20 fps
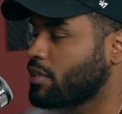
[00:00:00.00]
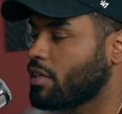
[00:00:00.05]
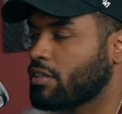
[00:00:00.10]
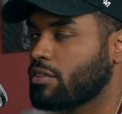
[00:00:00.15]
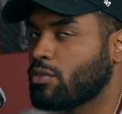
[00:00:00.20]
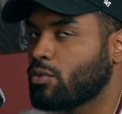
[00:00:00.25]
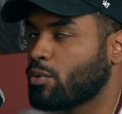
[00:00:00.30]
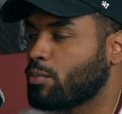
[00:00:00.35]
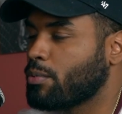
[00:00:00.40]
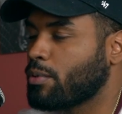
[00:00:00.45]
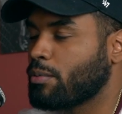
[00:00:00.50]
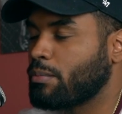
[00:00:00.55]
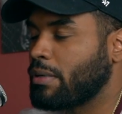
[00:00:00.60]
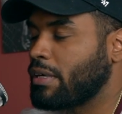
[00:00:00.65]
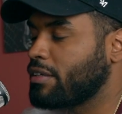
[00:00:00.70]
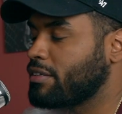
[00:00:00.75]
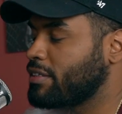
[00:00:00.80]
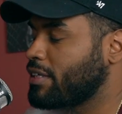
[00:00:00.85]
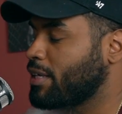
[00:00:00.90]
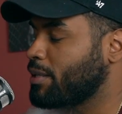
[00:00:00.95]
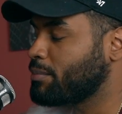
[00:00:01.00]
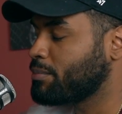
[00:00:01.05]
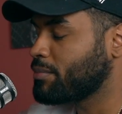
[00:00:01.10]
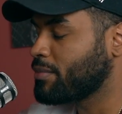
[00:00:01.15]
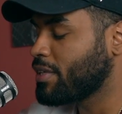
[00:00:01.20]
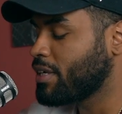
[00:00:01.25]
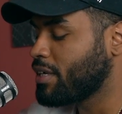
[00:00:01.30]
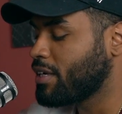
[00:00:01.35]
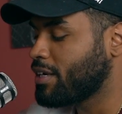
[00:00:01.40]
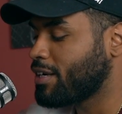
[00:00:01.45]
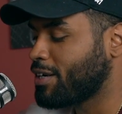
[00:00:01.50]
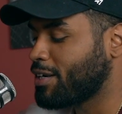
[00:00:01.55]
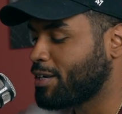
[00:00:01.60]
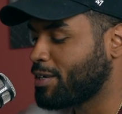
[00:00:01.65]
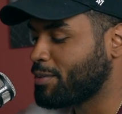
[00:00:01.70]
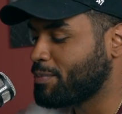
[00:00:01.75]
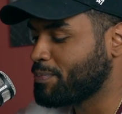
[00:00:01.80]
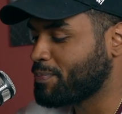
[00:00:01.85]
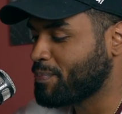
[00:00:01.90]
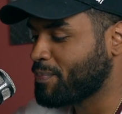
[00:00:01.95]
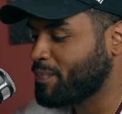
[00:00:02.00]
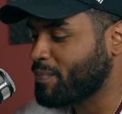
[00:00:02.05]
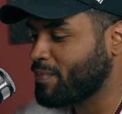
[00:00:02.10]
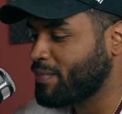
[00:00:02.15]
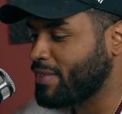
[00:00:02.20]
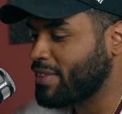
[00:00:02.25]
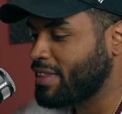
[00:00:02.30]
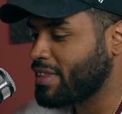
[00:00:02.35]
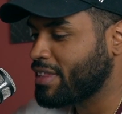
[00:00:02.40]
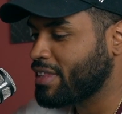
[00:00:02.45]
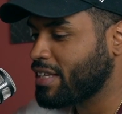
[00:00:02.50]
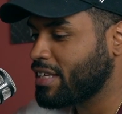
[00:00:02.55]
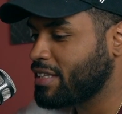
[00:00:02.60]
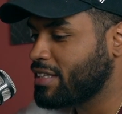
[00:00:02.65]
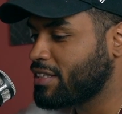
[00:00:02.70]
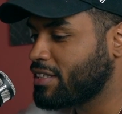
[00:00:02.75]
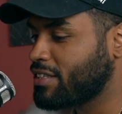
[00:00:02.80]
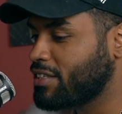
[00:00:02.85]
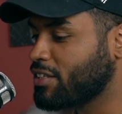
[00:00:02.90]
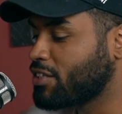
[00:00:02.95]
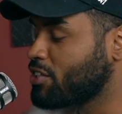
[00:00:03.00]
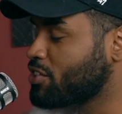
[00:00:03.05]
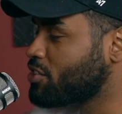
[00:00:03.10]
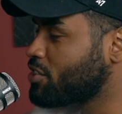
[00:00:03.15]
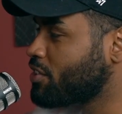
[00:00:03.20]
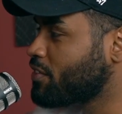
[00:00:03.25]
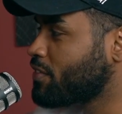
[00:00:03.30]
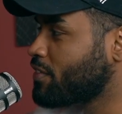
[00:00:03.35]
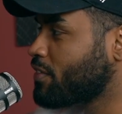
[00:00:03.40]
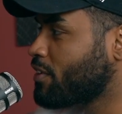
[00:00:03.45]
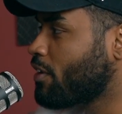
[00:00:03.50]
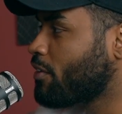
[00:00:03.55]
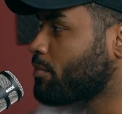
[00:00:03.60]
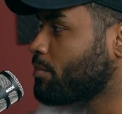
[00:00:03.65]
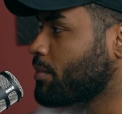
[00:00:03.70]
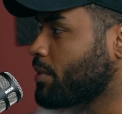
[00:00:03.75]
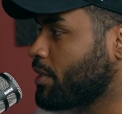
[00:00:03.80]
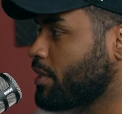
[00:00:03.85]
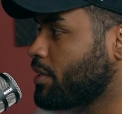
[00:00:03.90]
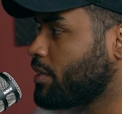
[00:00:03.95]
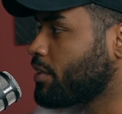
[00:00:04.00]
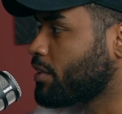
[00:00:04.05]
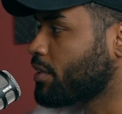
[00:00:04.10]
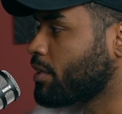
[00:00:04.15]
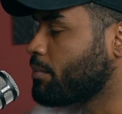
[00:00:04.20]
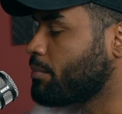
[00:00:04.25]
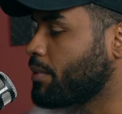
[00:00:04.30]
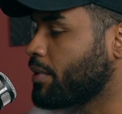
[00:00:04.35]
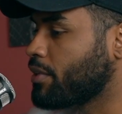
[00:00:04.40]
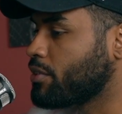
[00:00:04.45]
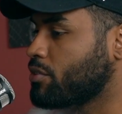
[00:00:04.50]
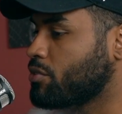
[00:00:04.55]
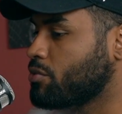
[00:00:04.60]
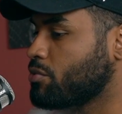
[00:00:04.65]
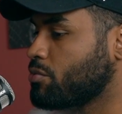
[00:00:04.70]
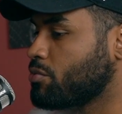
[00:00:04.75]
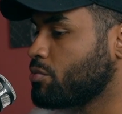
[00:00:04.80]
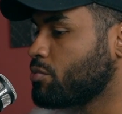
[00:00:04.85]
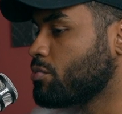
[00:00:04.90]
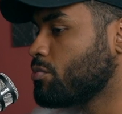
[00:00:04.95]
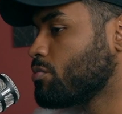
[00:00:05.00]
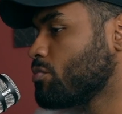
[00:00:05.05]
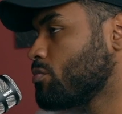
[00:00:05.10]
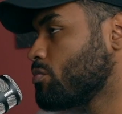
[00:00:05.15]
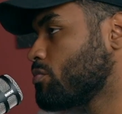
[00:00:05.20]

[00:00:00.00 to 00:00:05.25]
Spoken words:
That doorbell, man, damn. The conservative government here compared to,